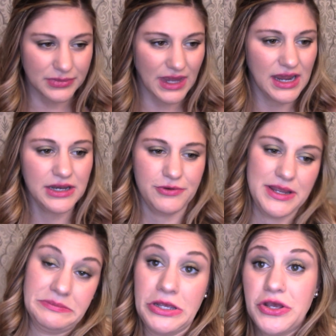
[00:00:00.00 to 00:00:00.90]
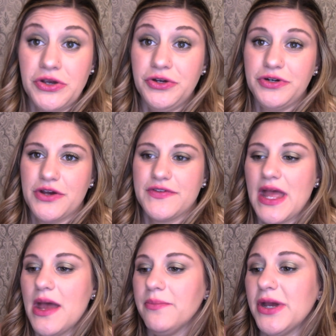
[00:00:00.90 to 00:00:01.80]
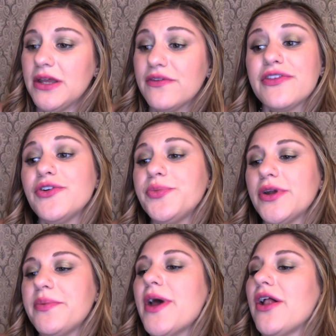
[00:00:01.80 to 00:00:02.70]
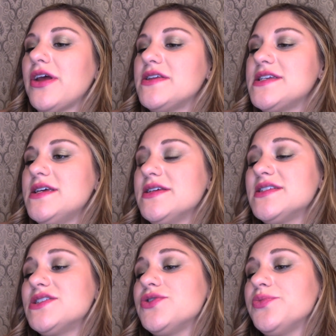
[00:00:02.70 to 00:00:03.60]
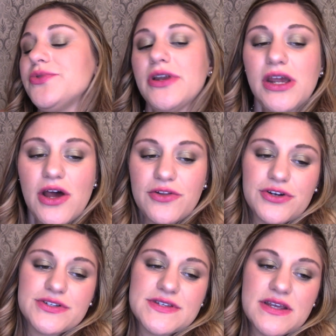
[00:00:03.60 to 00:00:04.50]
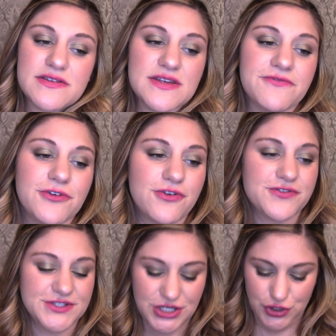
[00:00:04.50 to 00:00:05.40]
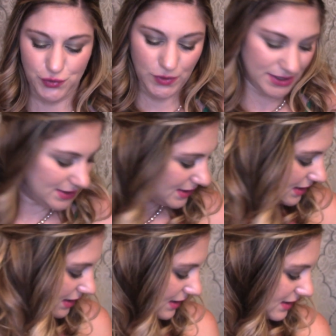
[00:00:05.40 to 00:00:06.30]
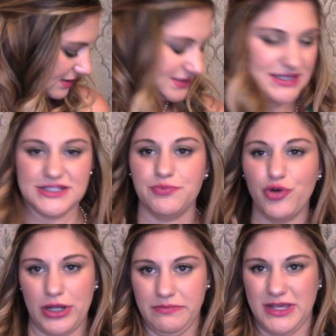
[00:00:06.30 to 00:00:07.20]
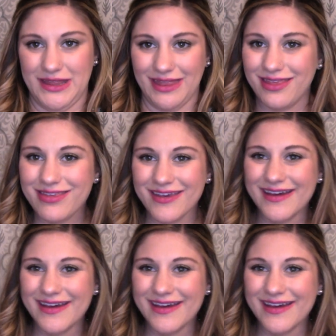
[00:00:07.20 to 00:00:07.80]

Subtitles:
anyway, who knows. But it's still a pretty palette, still pretty colors, except for those two disappointments.